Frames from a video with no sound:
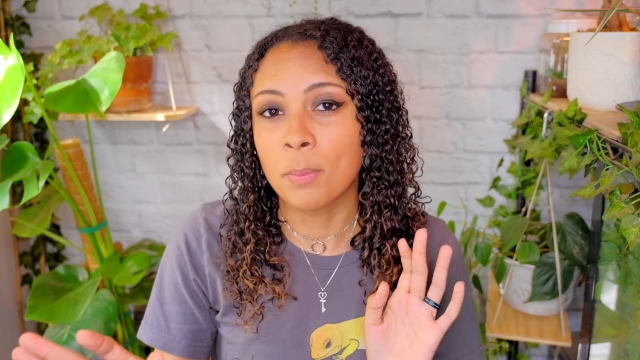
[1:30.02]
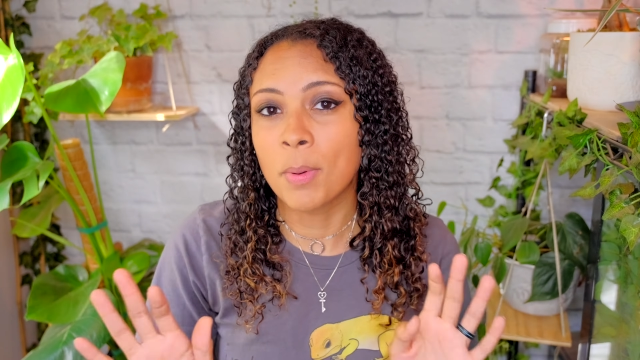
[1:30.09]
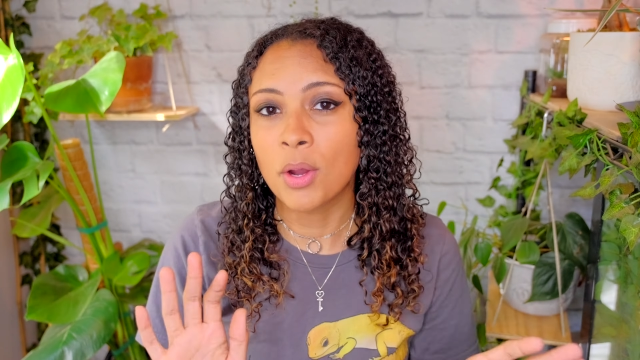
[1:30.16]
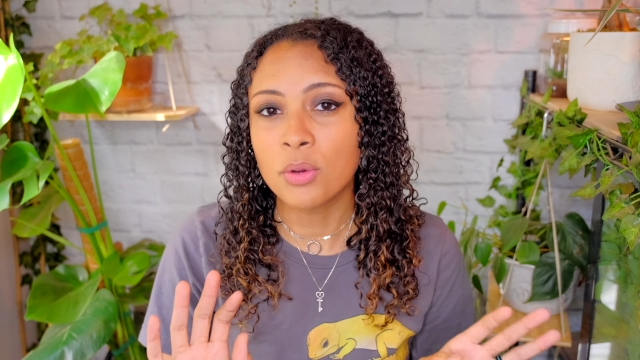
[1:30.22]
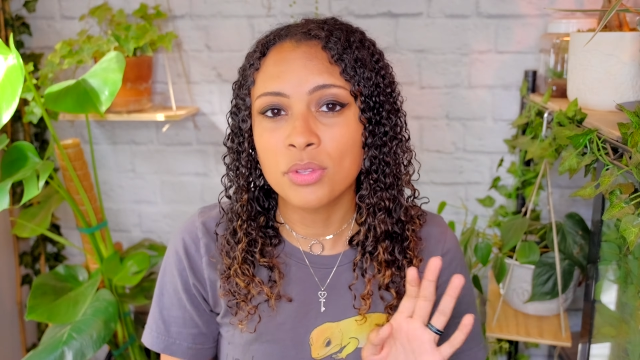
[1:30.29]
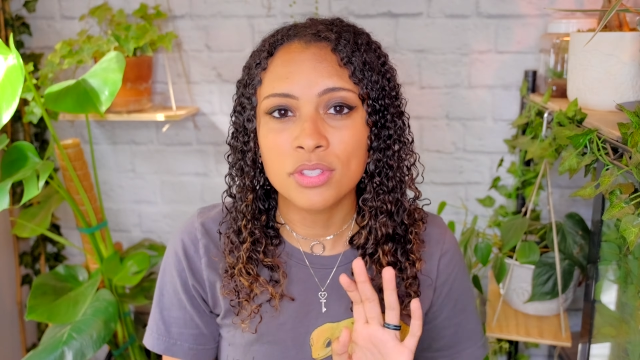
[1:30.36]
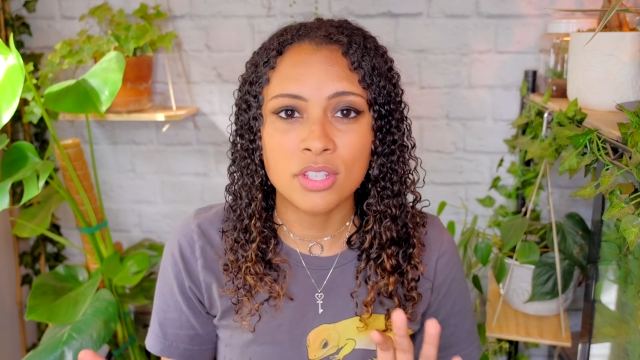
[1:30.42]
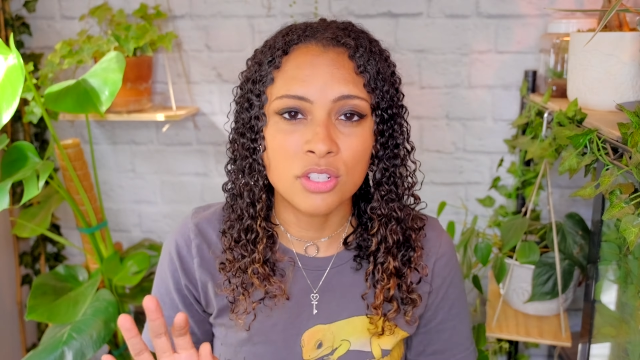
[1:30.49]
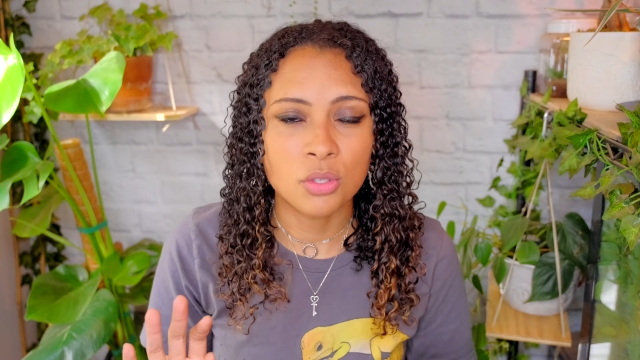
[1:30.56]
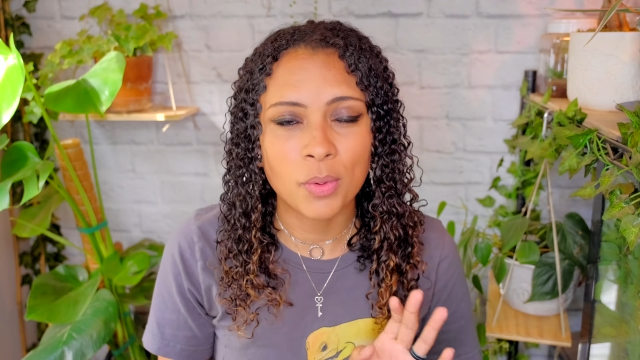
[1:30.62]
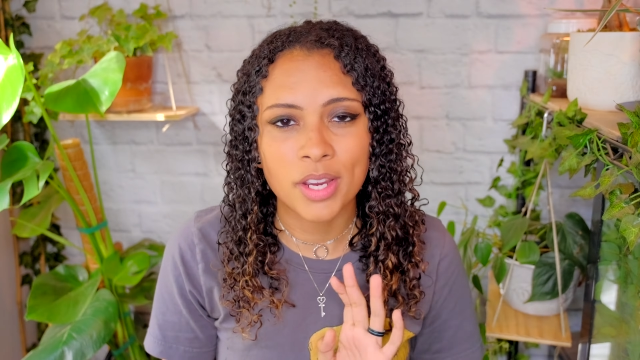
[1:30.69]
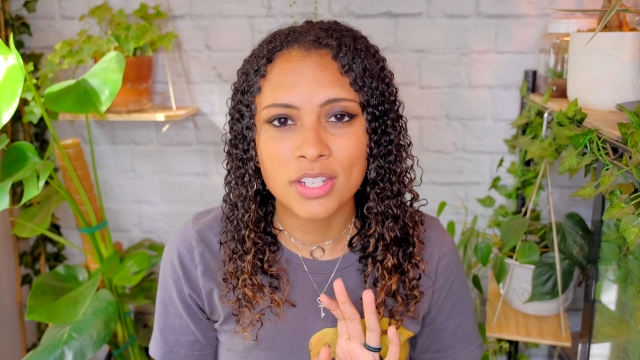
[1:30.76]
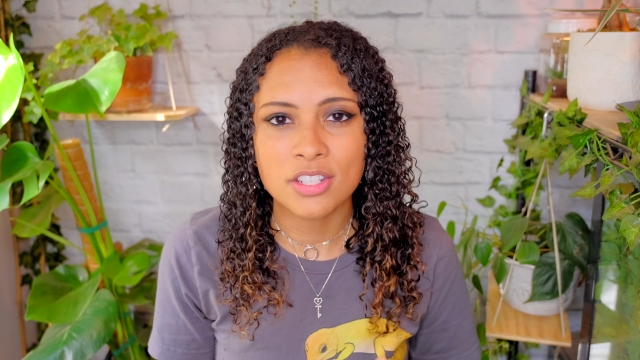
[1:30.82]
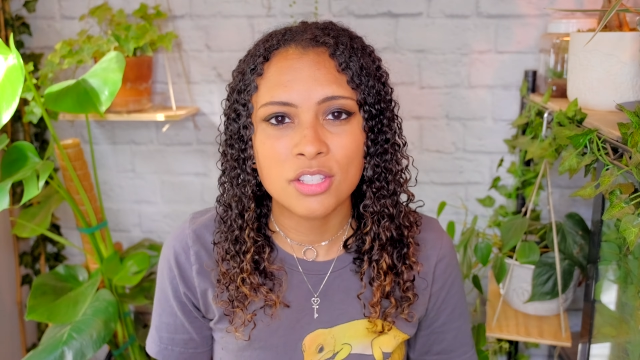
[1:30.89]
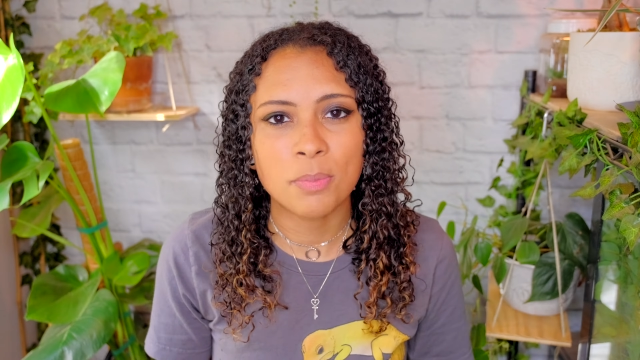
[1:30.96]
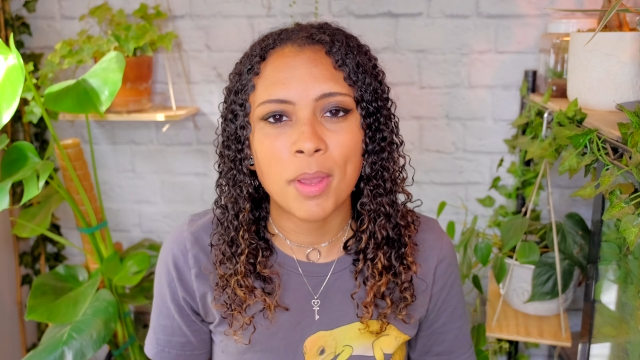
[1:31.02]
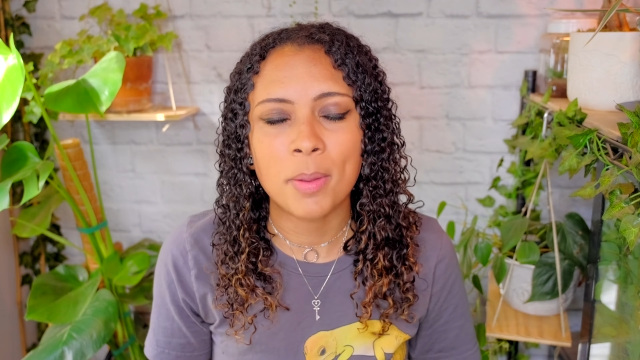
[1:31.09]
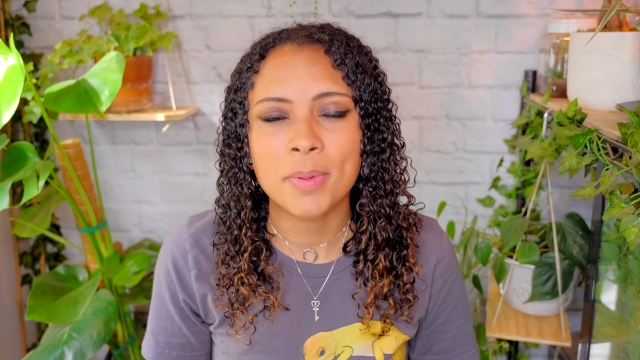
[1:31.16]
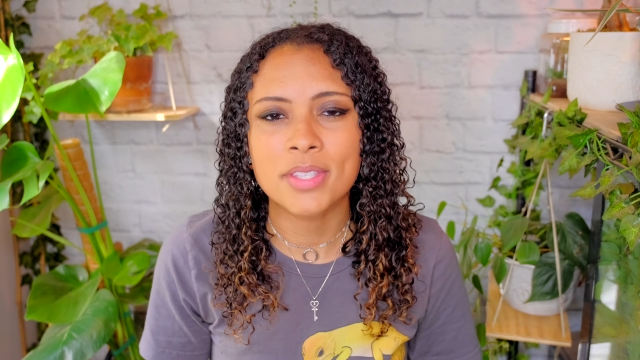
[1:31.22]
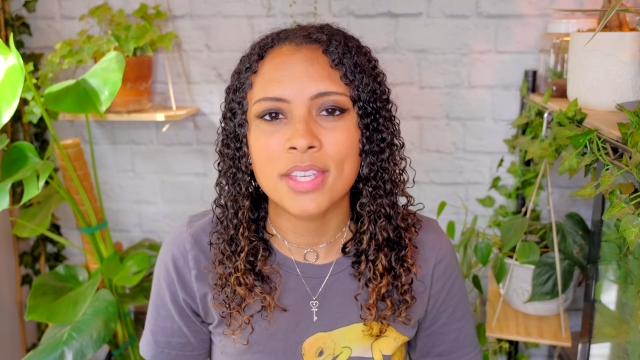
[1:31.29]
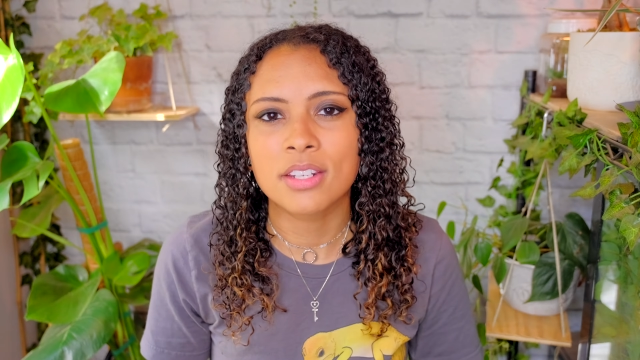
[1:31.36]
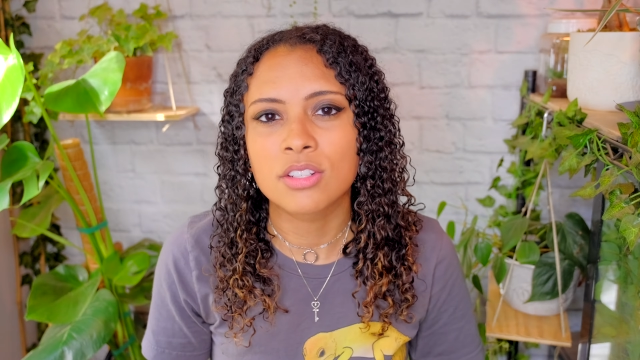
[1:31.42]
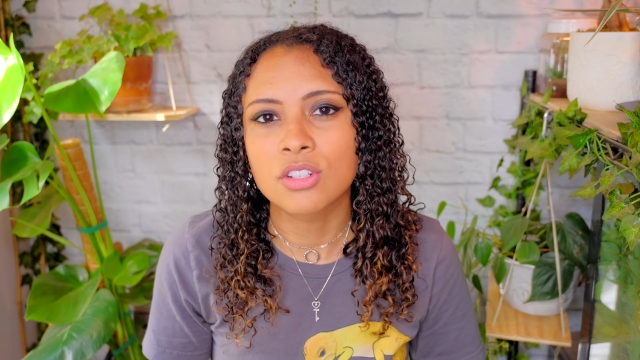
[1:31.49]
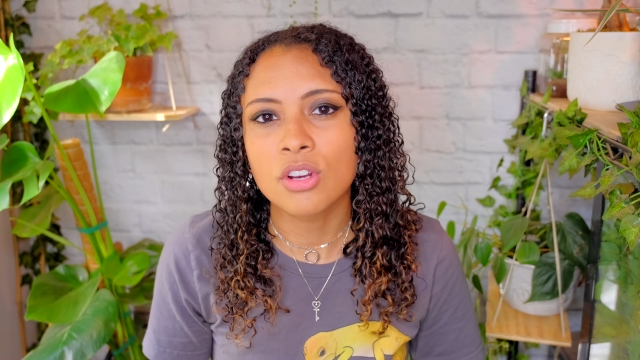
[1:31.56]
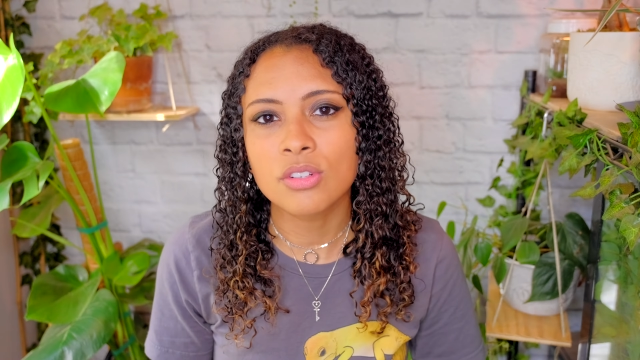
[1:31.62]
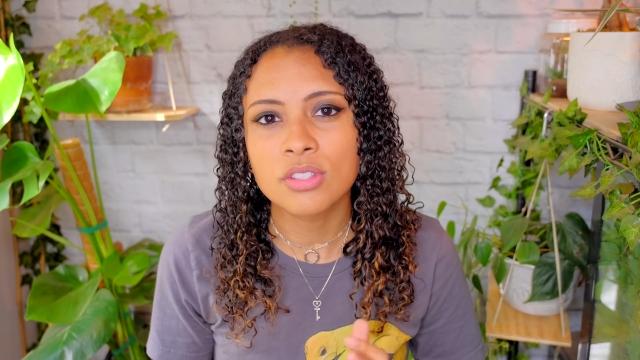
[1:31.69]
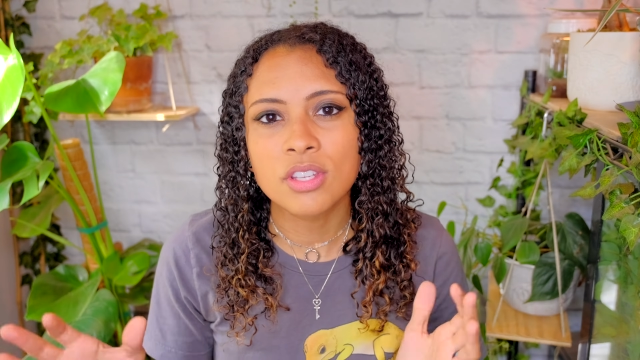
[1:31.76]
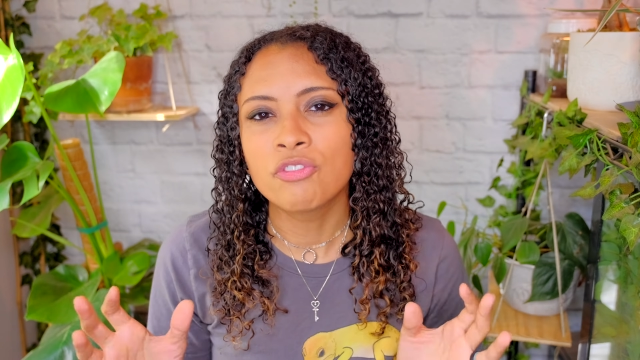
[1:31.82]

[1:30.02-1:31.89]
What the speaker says: both situations, babies and adults,